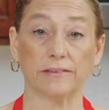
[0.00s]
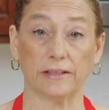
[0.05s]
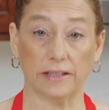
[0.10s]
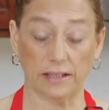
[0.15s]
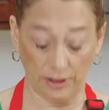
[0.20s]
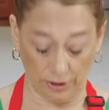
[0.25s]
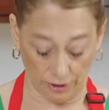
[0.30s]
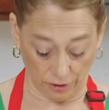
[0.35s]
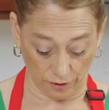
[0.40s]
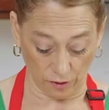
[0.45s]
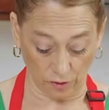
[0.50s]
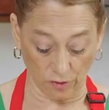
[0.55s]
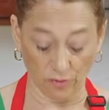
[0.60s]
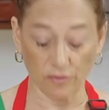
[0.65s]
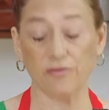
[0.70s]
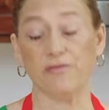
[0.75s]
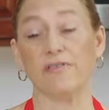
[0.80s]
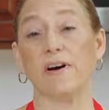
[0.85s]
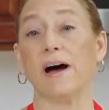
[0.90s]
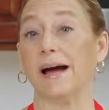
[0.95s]
here
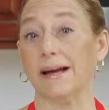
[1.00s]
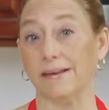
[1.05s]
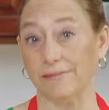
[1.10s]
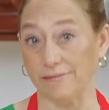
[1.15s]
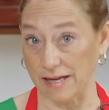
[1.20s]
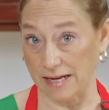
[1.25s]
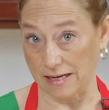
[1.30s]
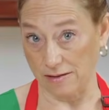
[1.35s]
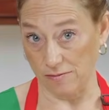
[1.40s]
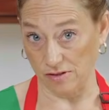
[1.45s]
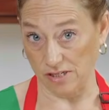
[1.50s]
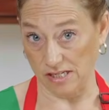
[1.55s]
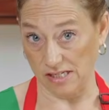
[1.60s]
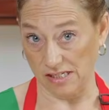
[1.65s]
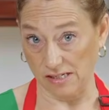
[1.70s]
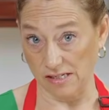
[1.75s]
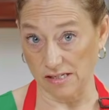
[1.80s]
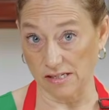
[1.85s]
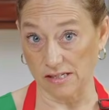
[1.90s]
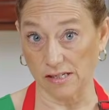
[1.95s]
5
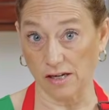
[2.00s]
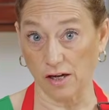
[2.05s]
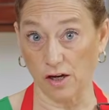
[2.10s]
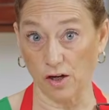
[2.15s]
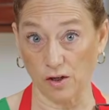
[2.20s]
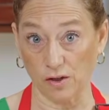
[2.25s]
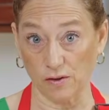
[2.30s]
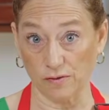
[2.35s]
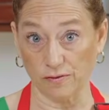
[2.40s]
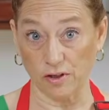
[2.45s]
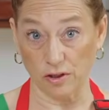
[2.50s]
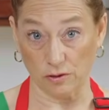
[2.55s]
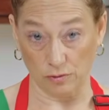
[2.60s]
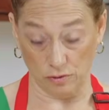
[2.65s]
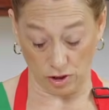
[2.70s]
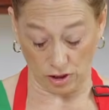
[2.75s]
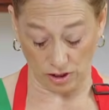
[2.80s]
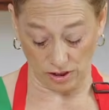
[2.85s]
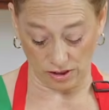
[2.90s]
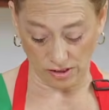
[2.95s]
ounces of goat
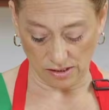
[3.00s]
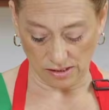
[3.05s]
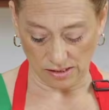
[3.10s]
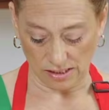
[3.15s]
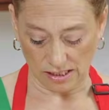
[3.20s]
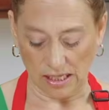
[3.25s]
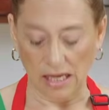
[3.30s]
cheese.